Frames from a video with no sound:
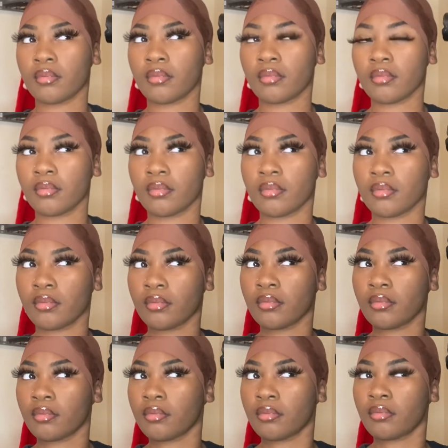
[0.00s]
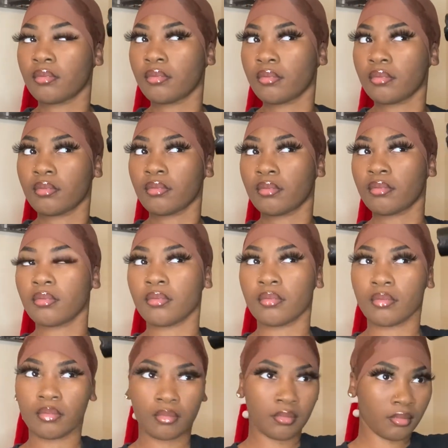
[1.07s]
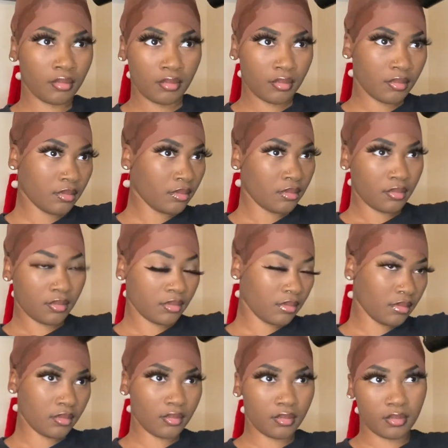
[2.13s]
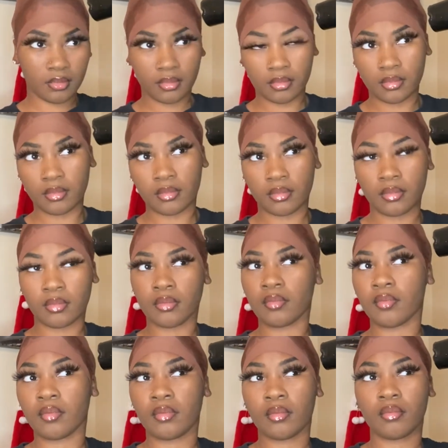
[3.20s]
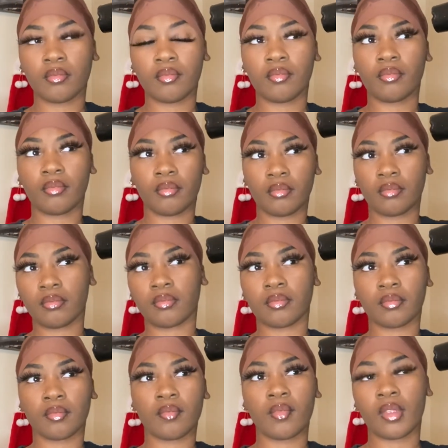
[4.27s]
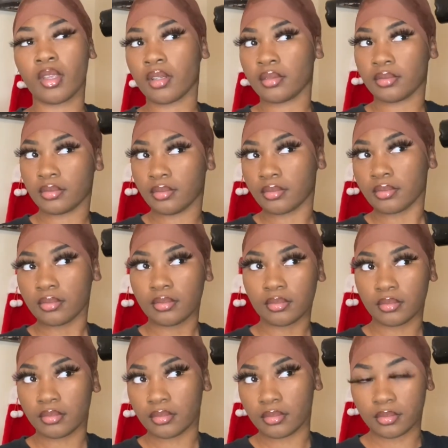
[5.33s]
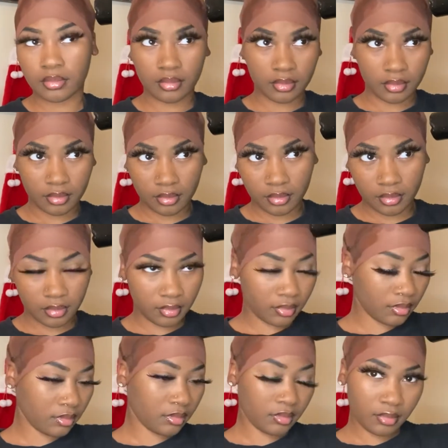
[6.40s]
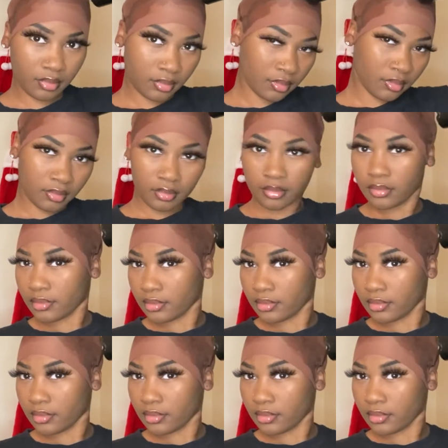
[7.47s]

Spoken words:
So now I'm just going in with my blow dryer and blow drying it until I feel like it is dry enough for me to continue.